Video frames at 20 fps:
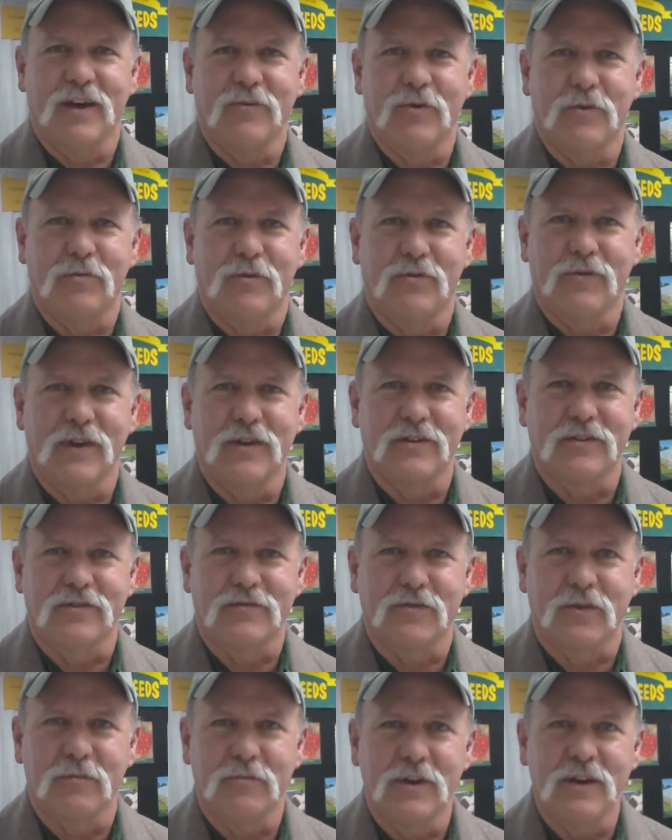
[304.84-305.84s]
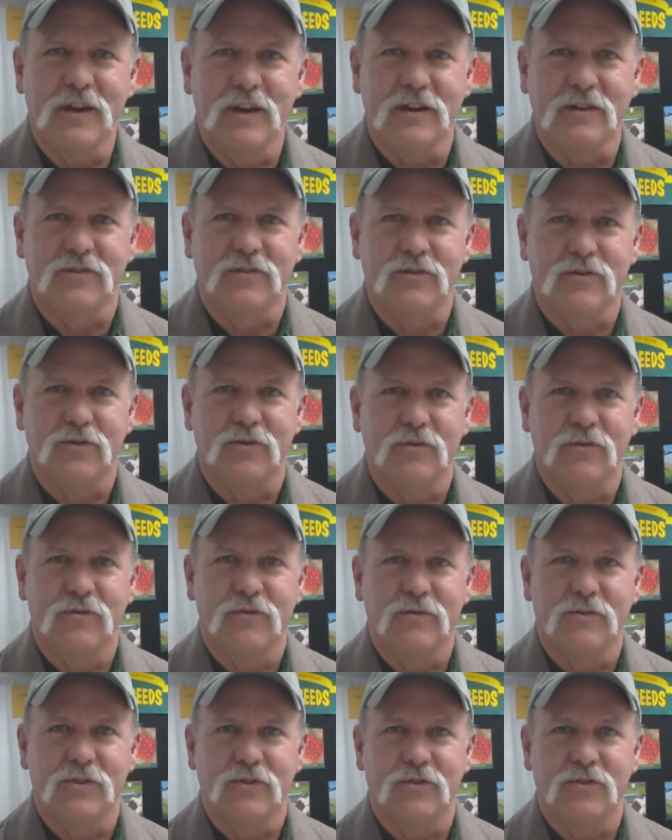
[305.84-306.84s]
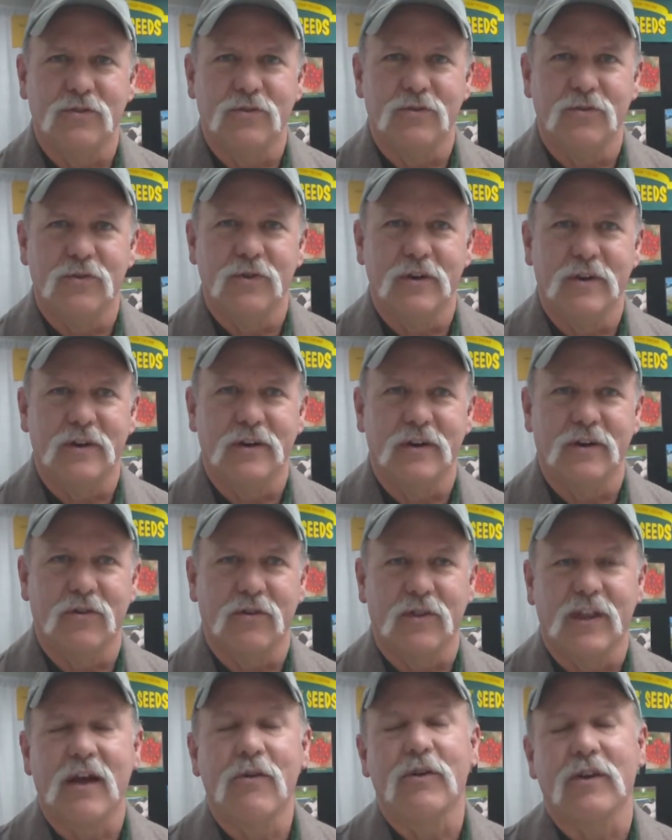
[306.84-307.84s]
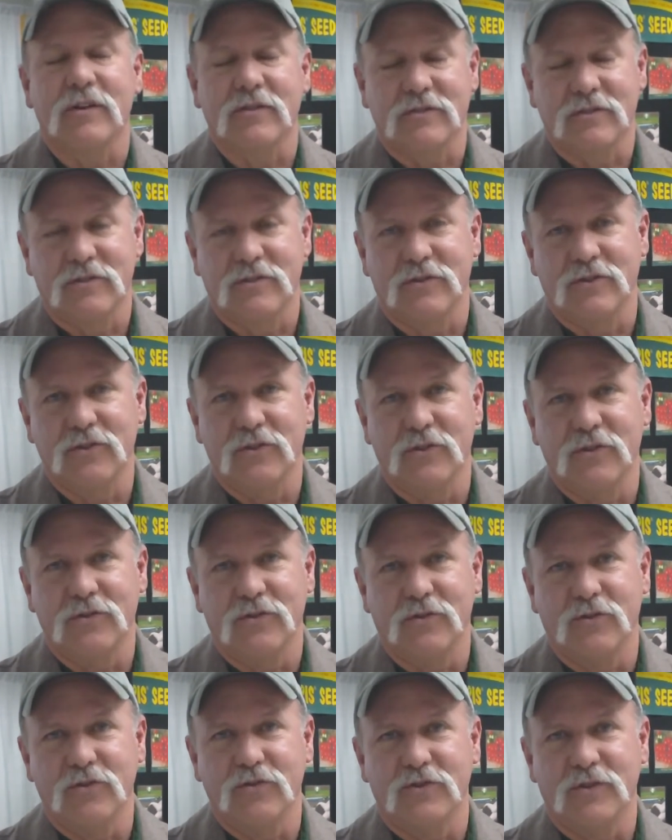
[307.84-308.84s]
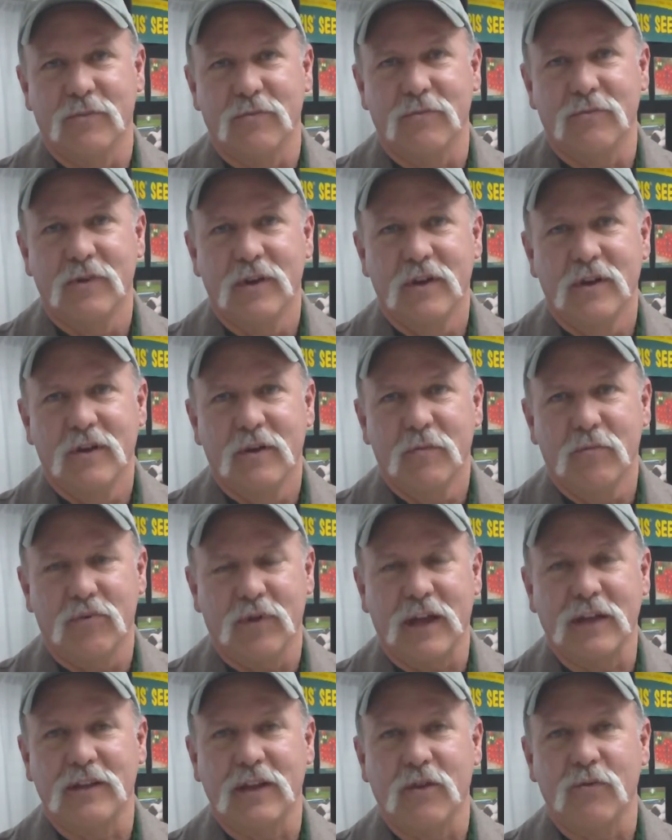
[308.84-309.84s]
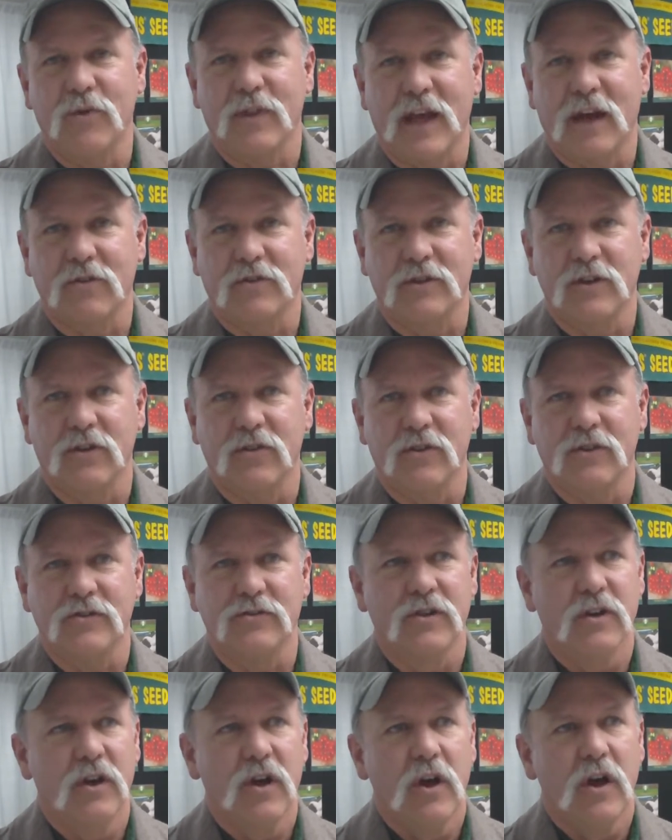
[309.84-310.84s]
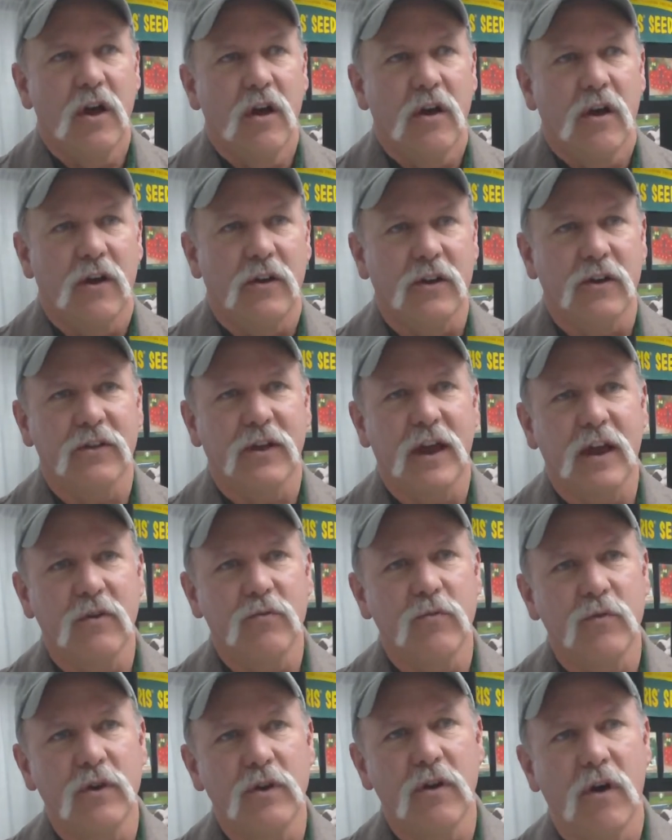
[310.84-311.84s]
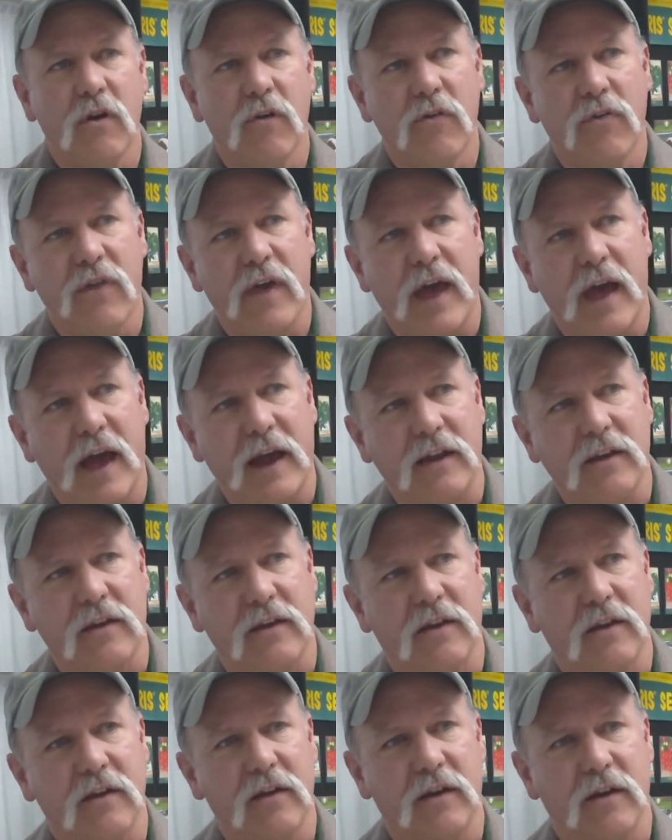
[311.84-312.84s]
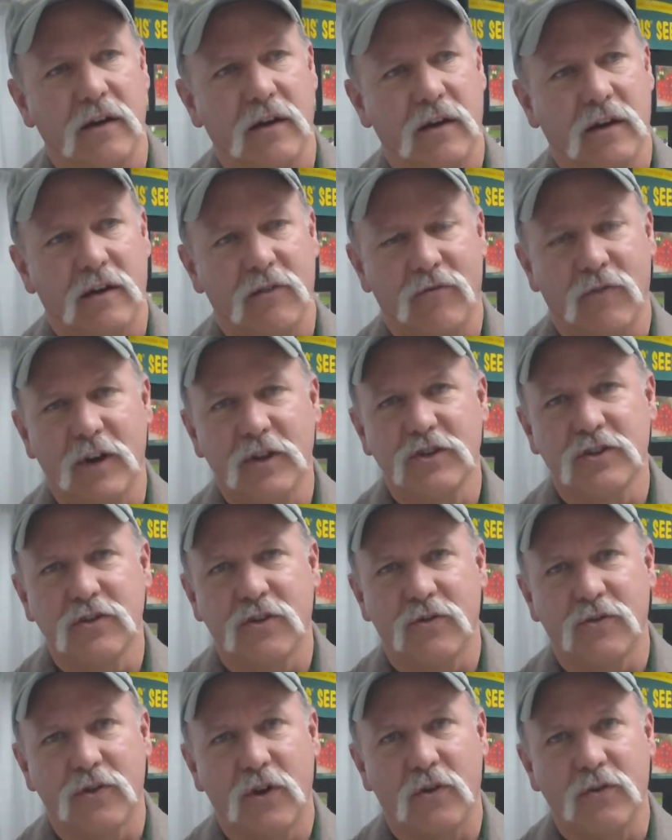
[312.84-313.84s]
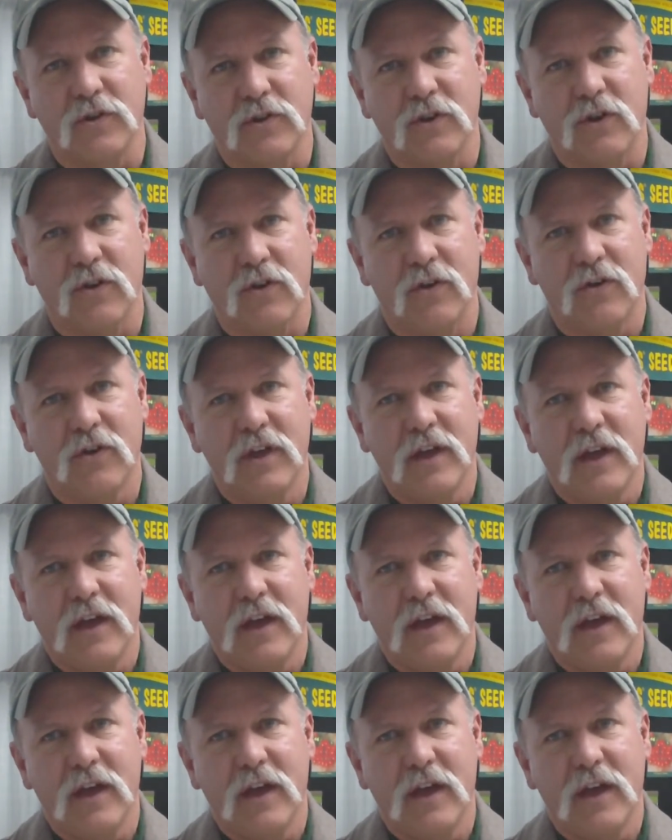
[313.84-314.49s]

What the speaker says: that would prevent us from needing to do or allowing us to do some planting without tillage. On the other hand, we know that conventional no-till